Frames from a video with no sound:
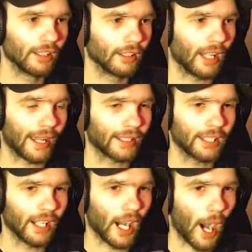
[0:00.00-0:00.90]
Like,
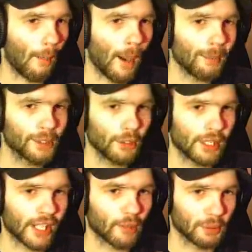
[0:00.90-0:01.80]
I might be doing a
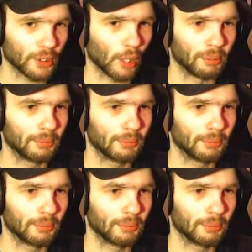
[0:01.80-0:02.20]
terrible job,